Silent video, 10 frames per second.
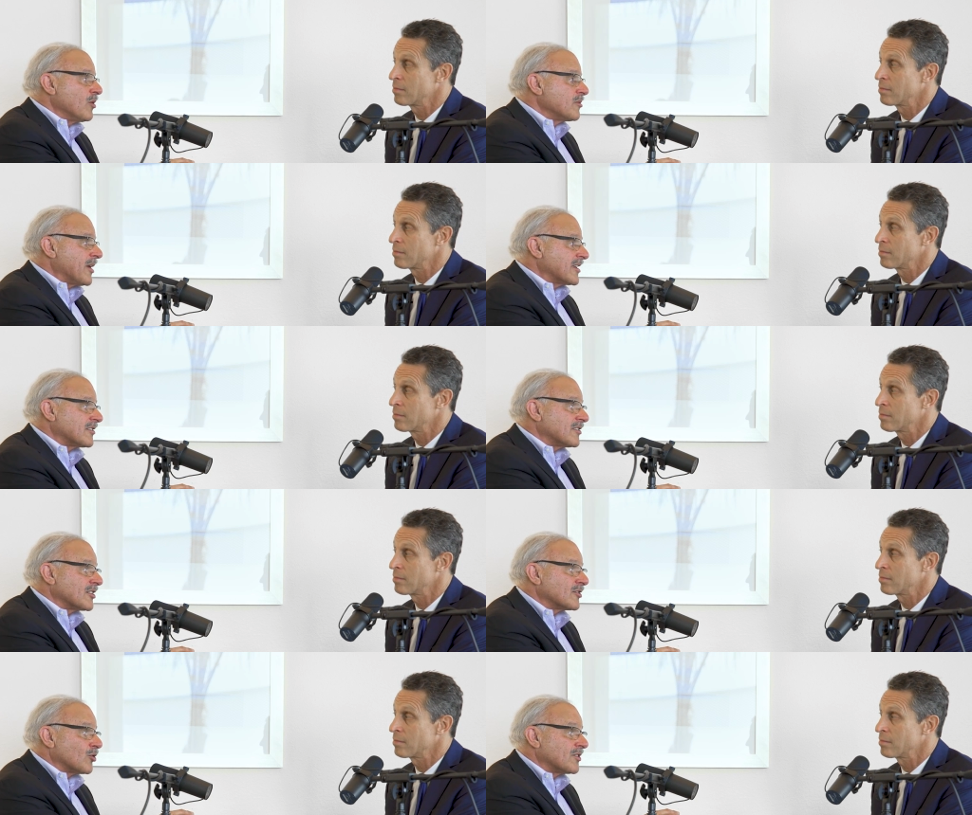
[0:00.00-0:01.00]
Speaker 1: woman might get
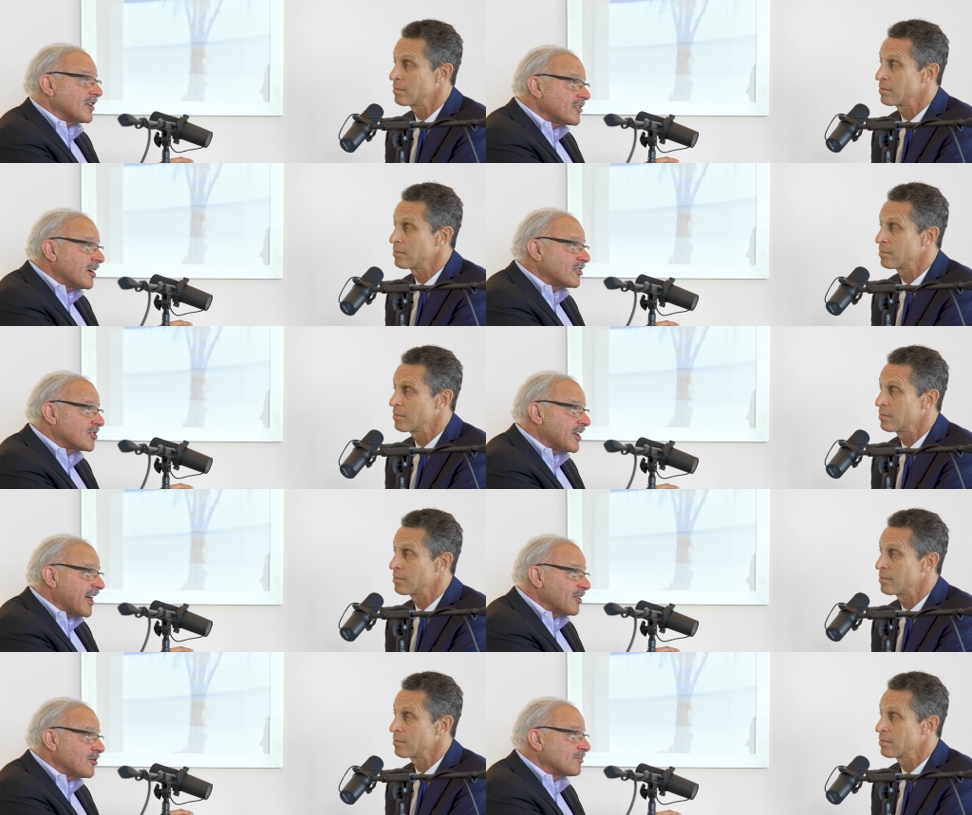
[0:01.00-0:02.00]
six or 700
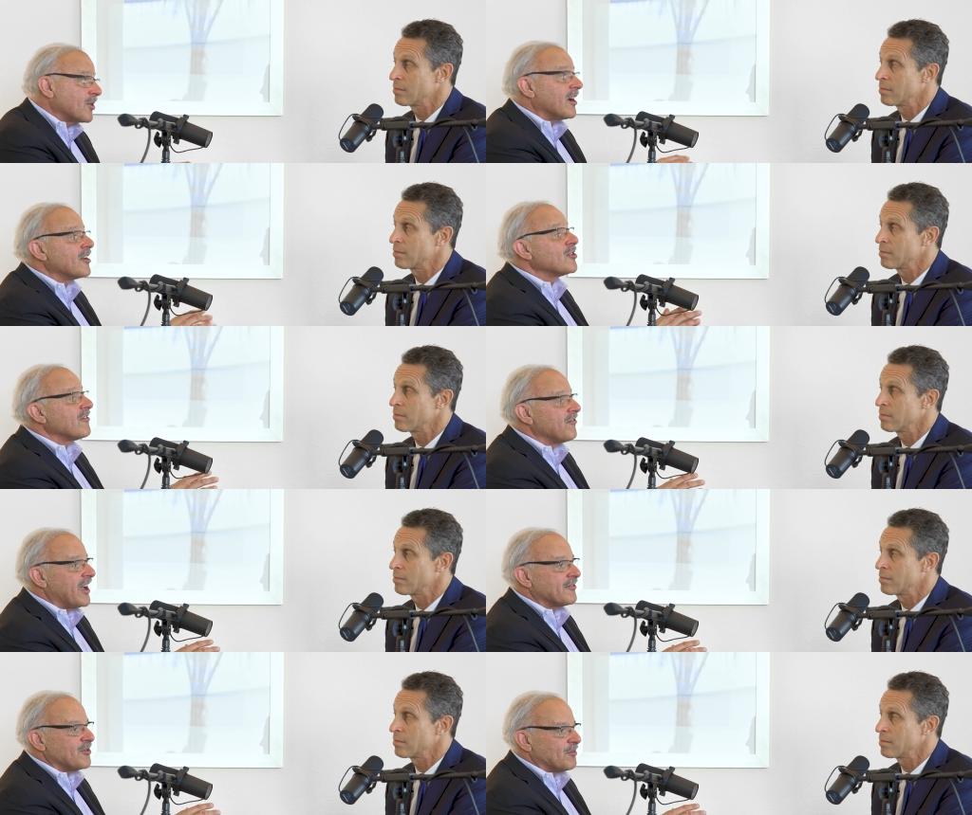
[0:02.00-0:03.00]
calories, but
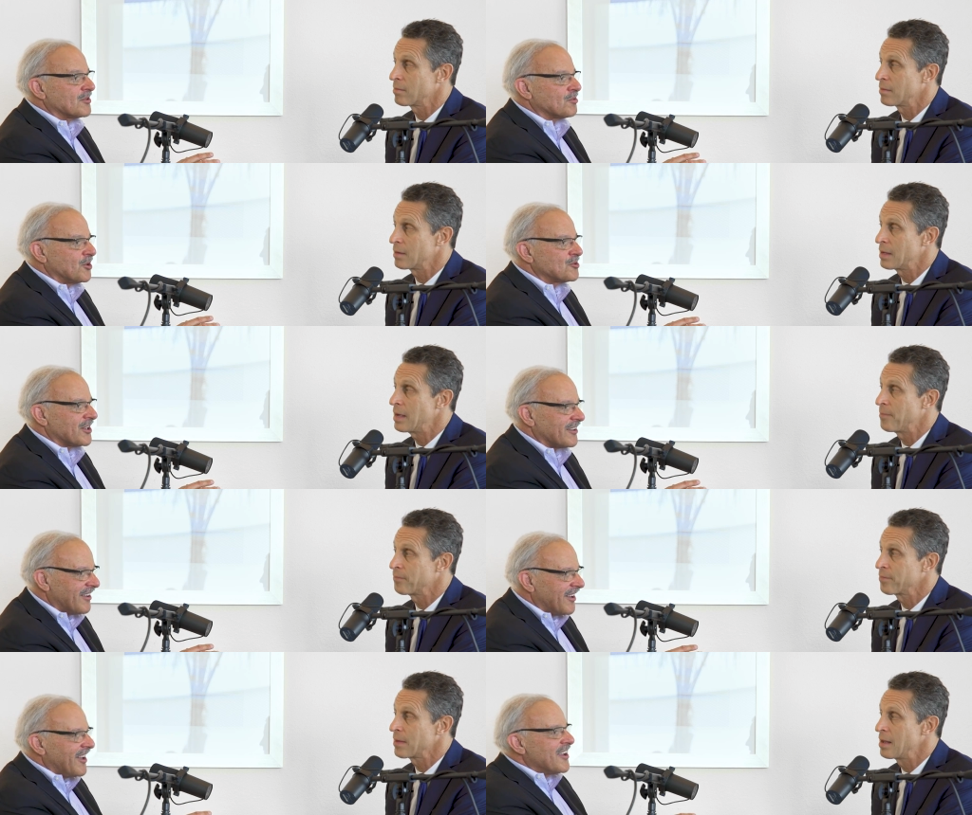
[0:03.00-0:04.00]
105 grams of protein. Yeah.
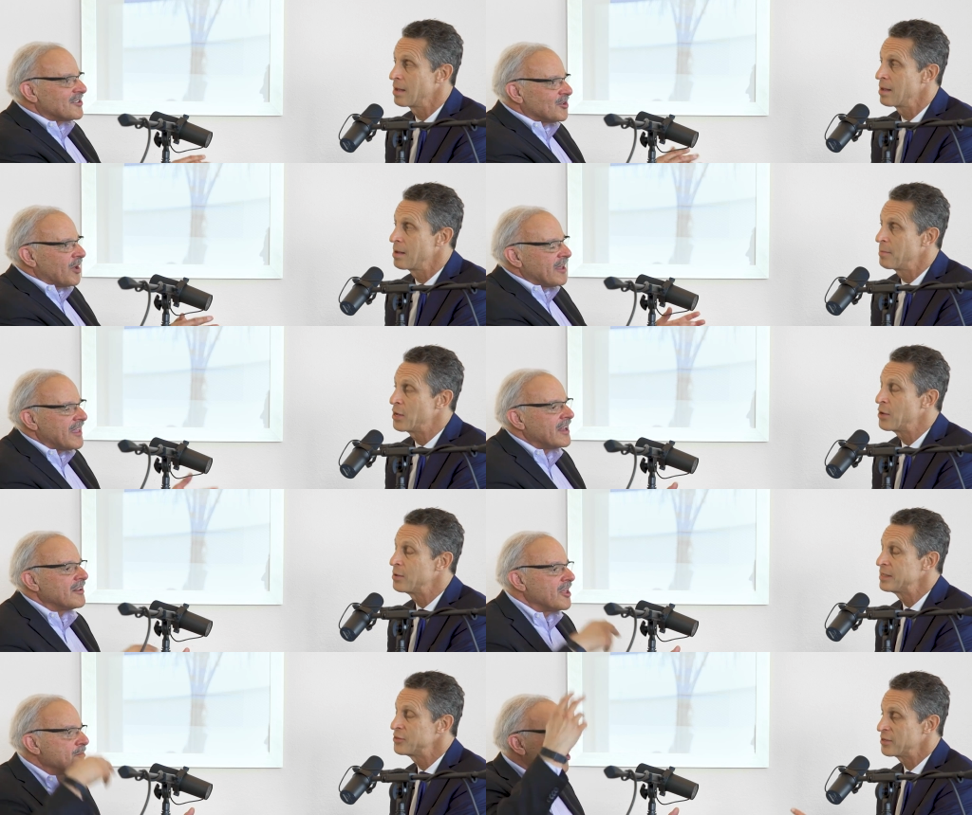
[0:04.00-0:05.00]
So and but you know
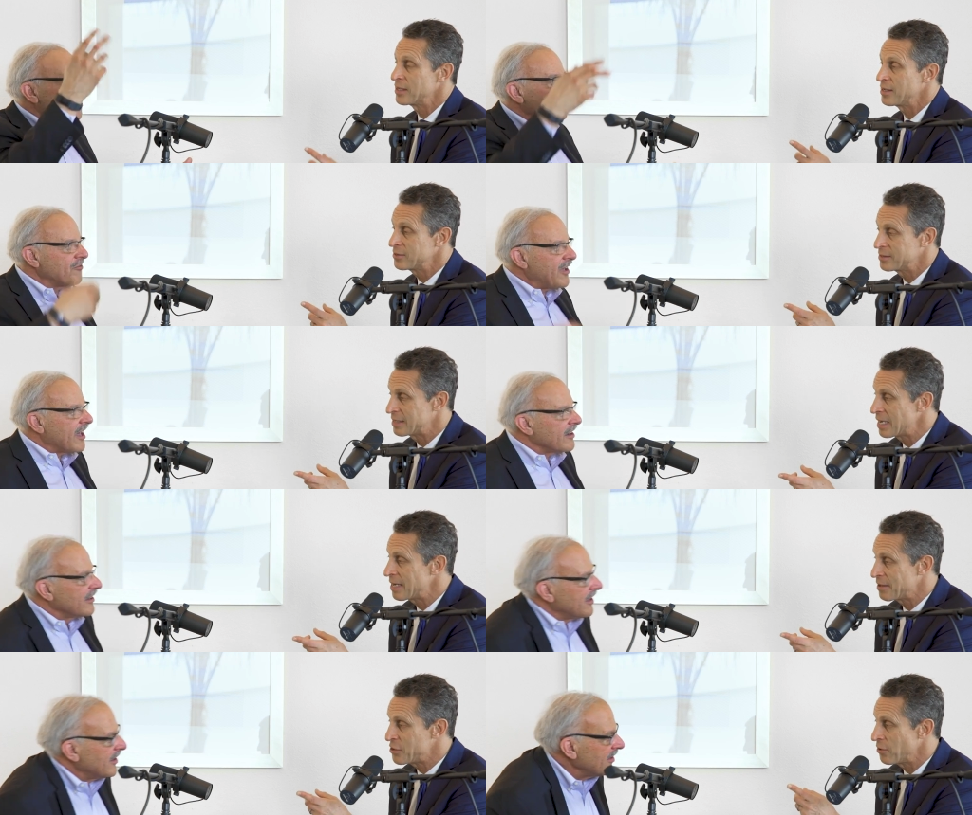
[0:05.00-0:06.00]
what's interesting there's the
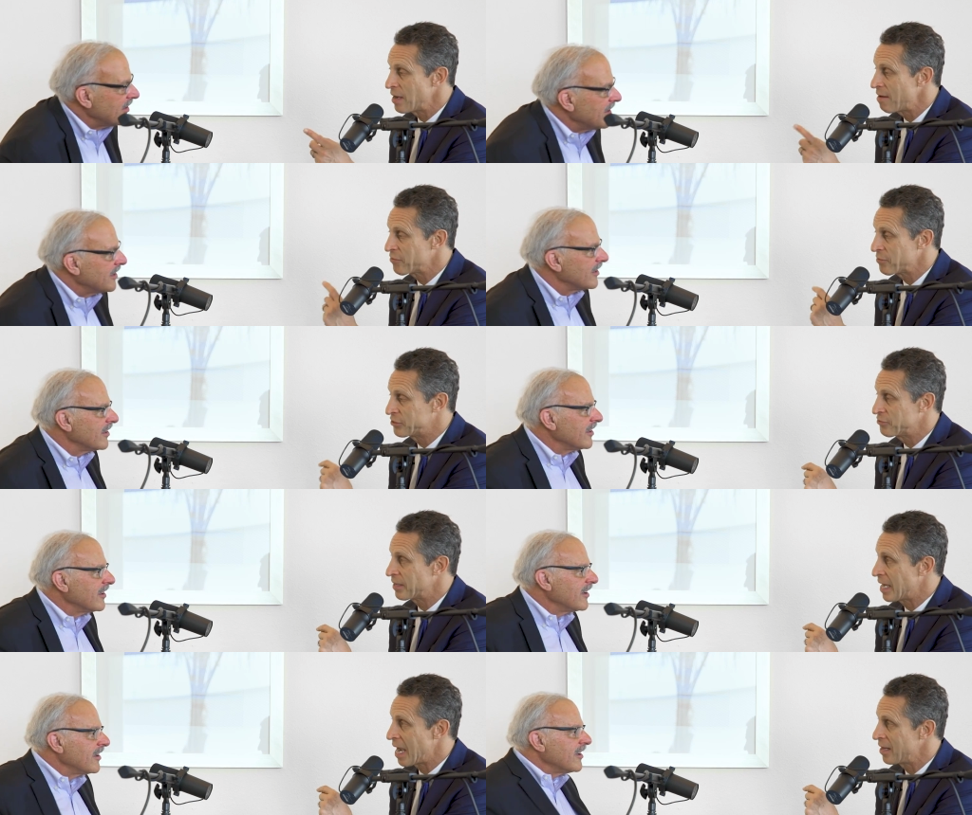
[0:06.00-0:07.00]
data
Speaker 2: that you don't have to
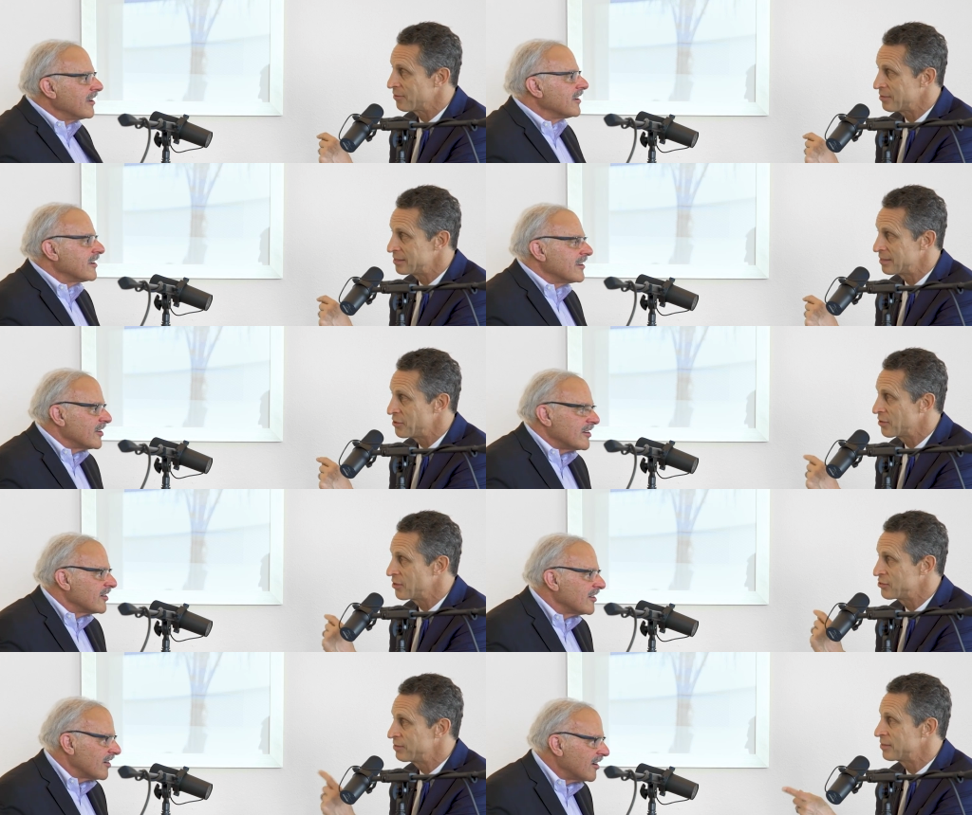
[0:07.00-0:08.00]
restrict calories and you
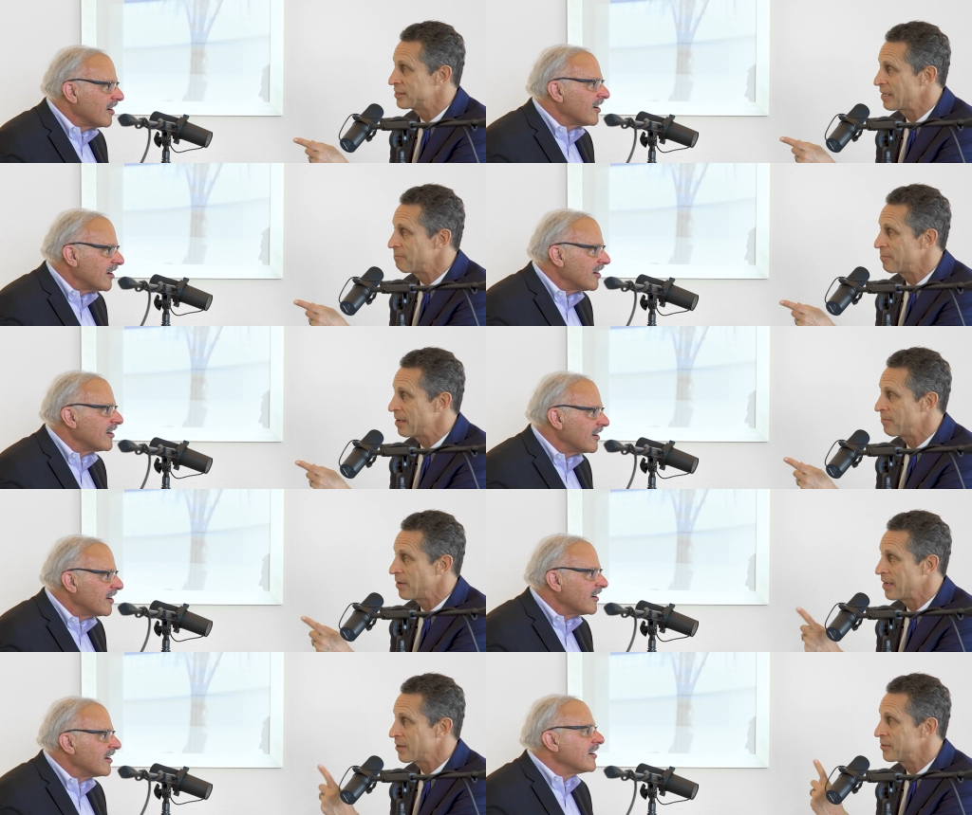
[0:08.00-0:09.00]
can achieve the same thing
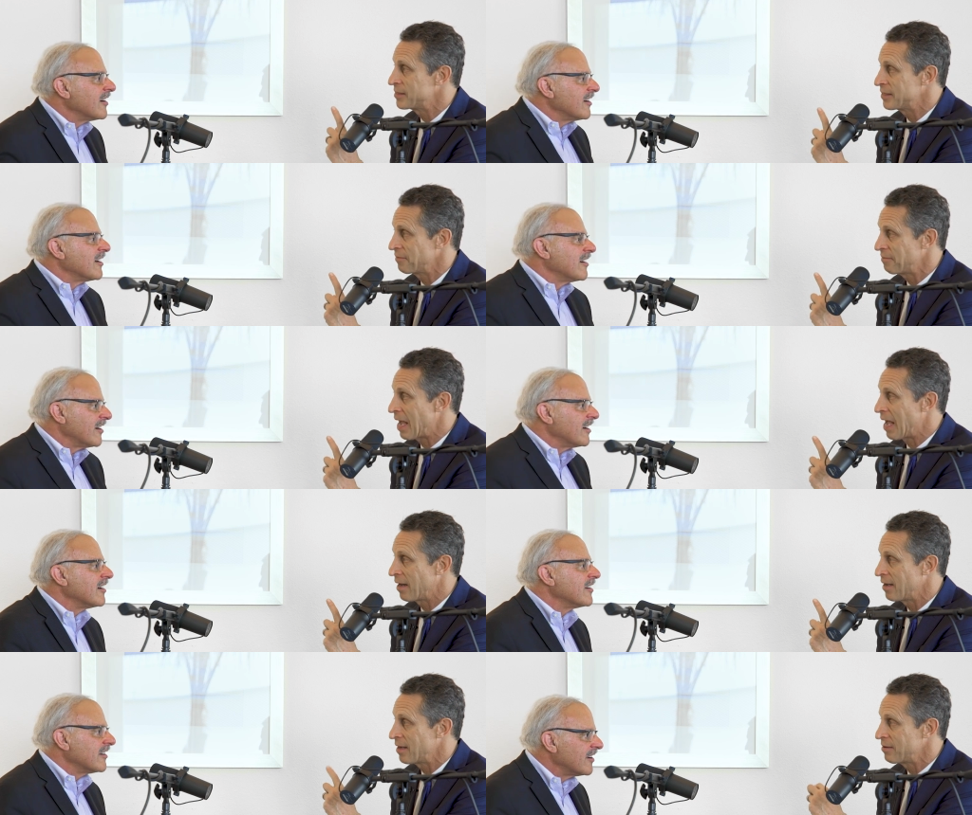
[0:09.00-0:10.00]
by increasing
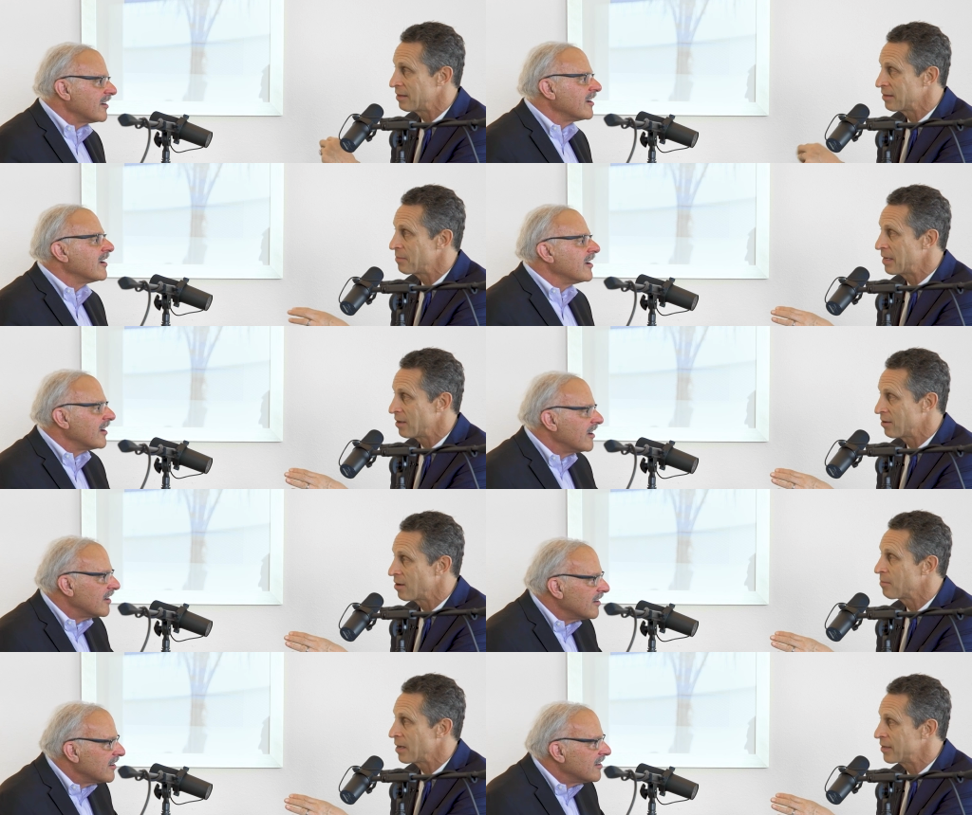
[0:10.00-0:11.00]
fat and limiting
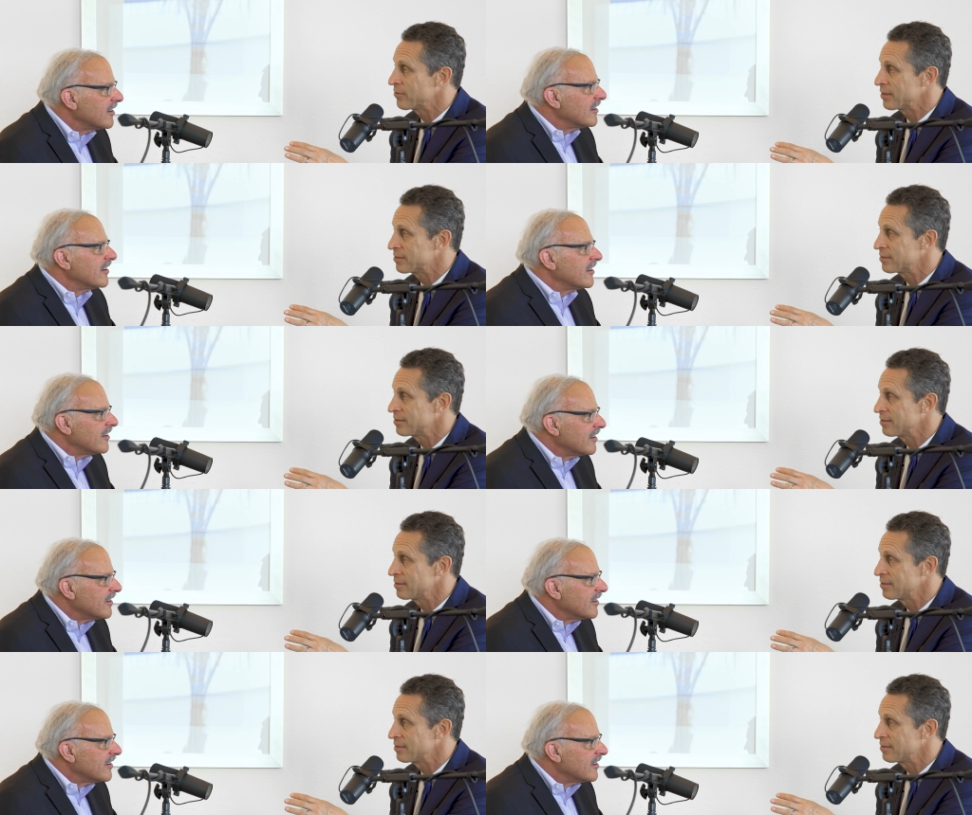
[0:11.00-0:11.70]
carbohydrates.